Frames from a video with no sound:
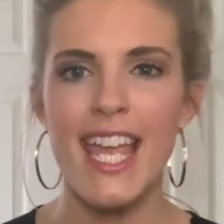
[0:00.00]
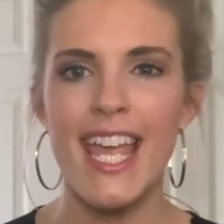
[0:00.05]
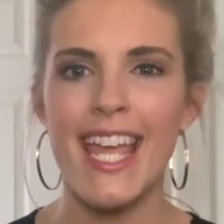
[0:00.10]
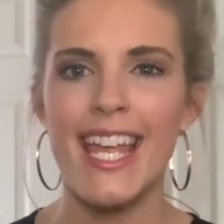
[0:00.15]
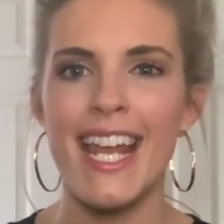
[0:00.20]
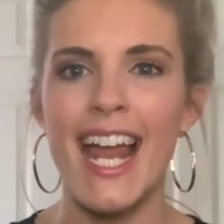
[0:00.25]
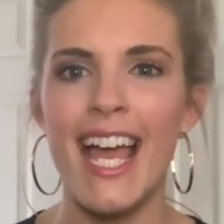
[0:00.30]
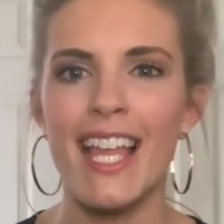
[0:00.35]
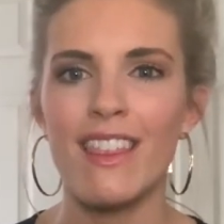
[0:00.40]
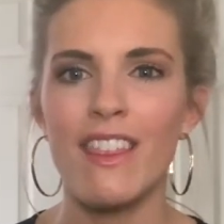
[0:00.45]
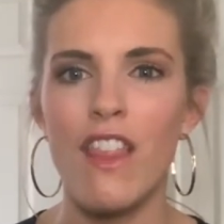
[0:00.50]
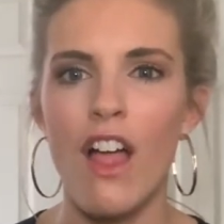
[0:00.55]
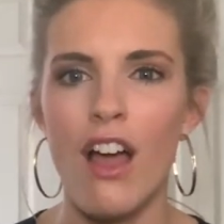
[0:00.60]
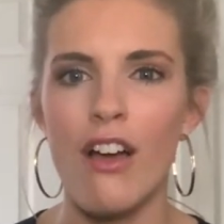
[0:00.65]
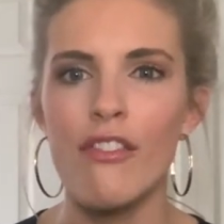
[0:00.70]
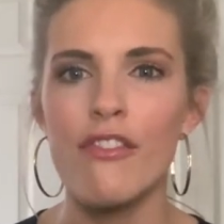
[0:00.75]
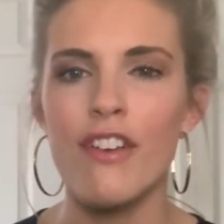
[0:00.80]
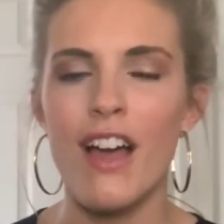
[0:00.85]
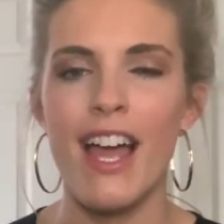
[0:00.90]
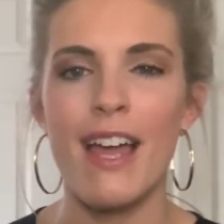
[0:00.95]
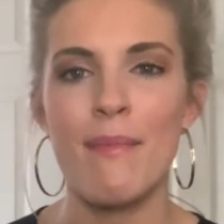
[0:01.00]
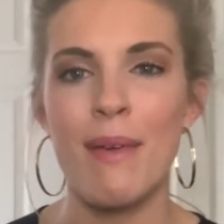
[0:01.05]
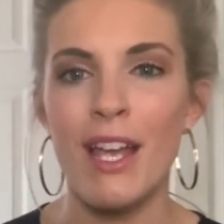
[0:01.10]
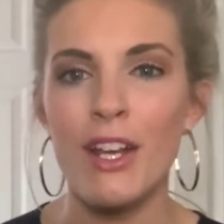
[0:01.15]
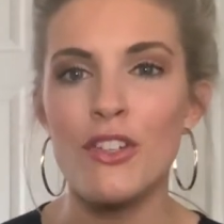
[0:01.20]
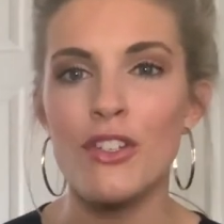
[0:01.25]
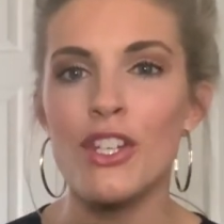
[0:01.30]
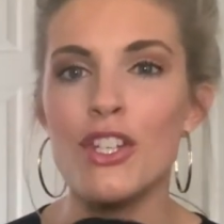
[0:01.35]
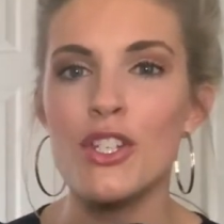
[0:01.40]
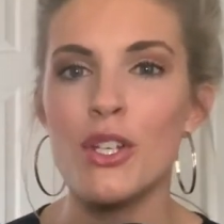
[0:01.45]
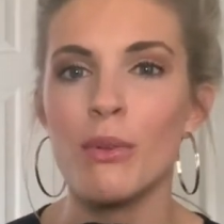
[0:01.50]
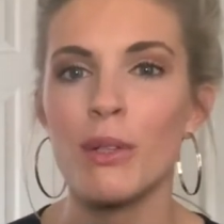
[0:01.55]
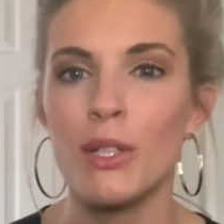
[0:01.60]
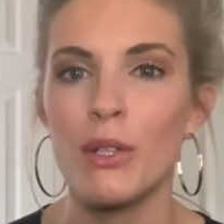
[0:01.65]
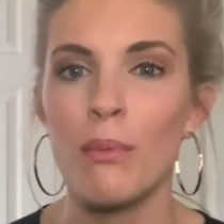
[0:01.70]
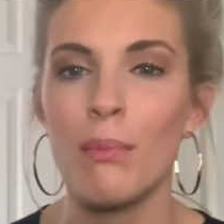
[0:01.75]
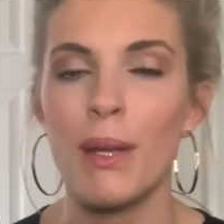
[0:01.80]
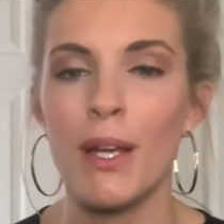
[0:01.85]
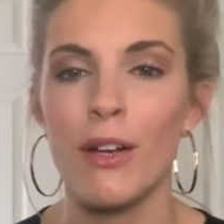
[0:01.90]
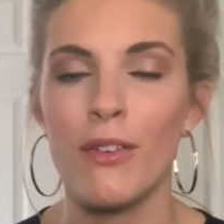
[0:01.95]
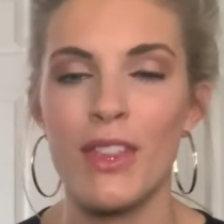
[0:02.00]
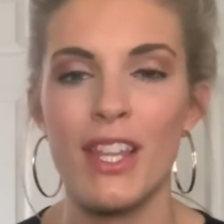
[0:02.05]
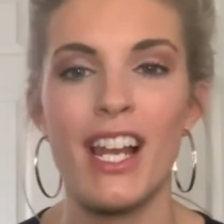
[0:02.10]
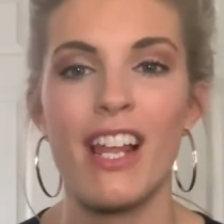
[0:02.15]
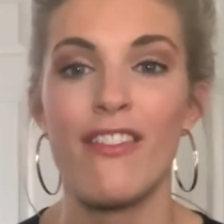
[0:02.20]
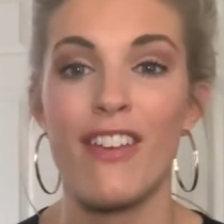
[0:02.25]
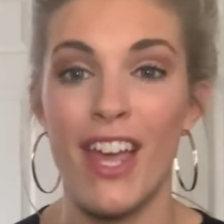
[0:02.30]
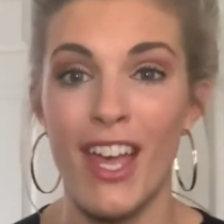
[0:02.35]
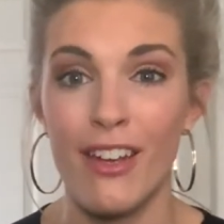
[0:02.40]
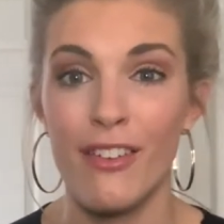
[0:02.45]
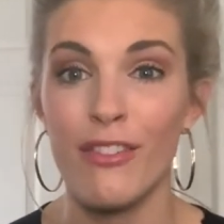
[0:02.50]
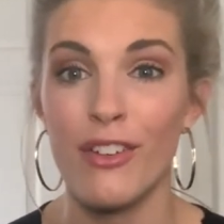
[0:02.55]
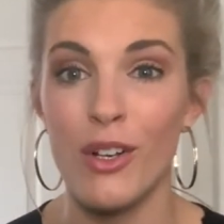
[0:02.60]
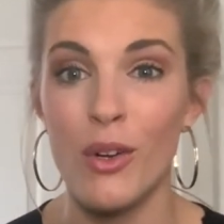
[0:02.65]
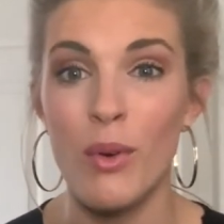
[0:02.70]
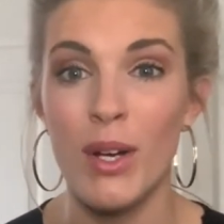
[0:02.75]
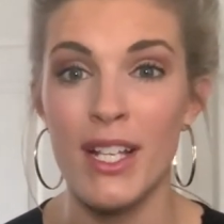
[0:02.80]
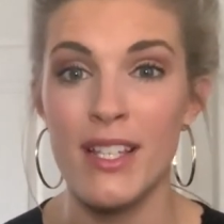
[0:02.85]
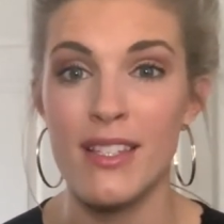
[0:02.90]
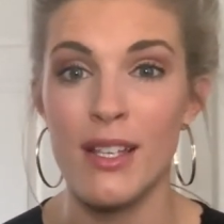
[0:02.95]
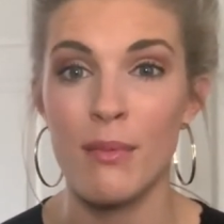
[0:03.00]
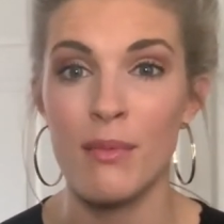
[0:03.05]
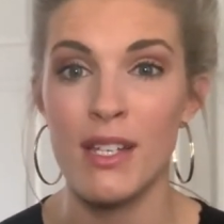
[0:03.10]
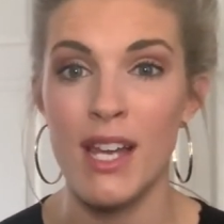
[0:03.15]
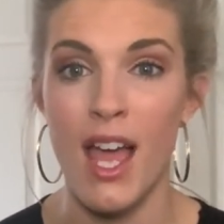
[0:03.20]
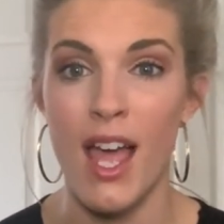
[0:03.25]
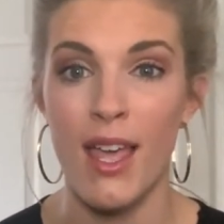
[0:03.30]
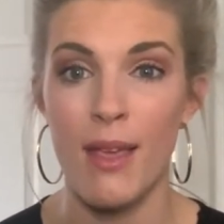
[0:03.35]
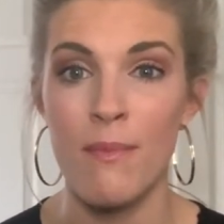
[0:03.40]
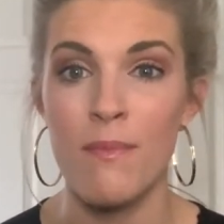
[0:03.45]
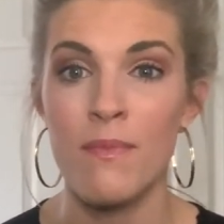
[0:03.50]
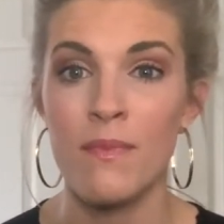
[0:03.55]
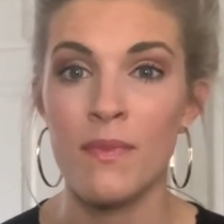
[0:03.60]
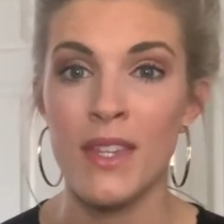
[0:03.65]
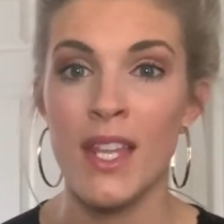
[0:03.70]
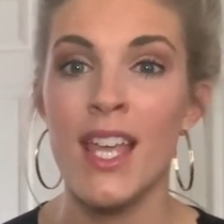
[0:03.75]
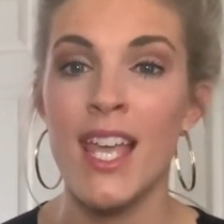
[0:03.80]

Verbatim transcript: and I love, I'm actually showing you a pair that I've had for quite some time,